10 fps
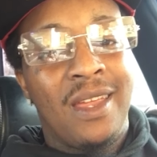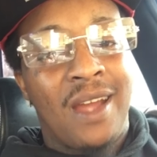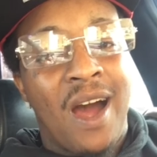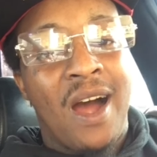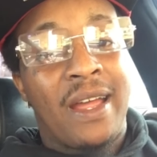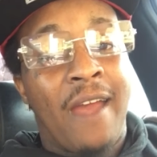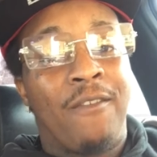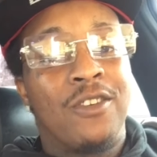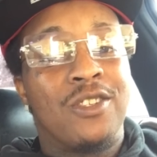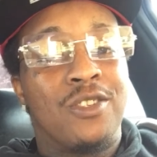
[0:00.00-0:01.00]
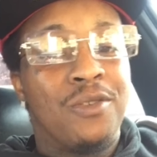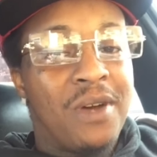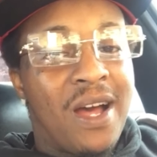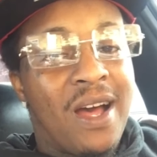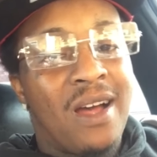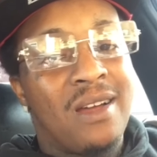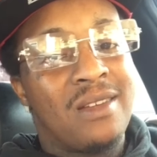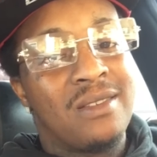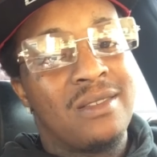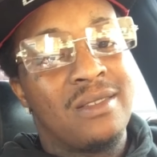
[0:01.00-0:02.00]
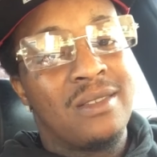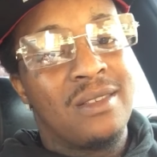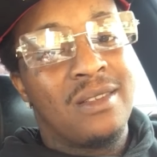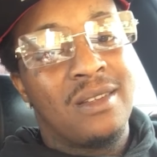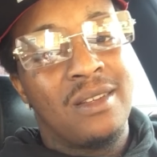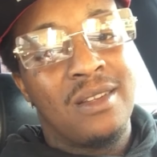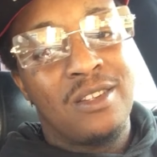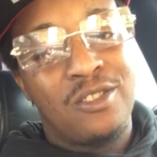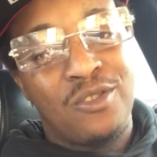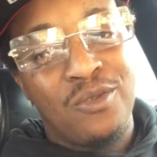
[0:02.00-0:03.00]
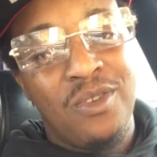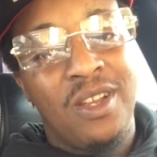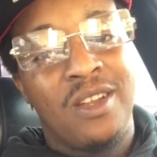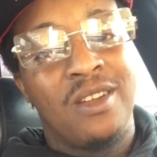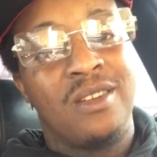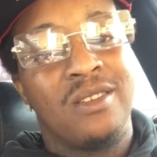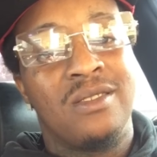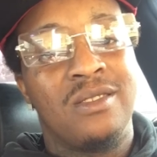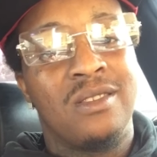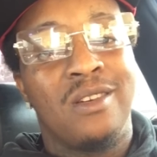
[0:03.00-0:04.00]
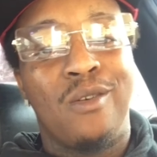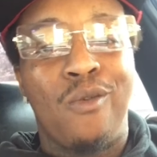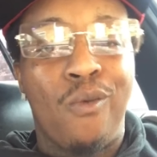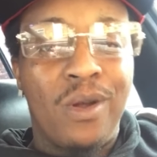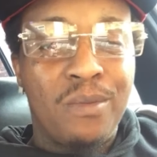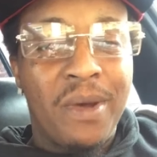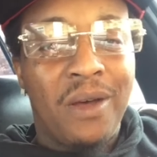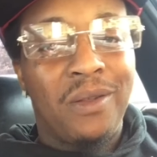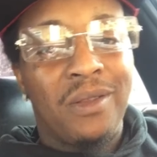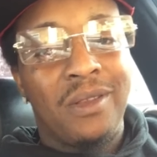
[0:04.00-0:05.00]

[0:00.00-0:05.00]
God gave us two eyes, two ears, one mouth.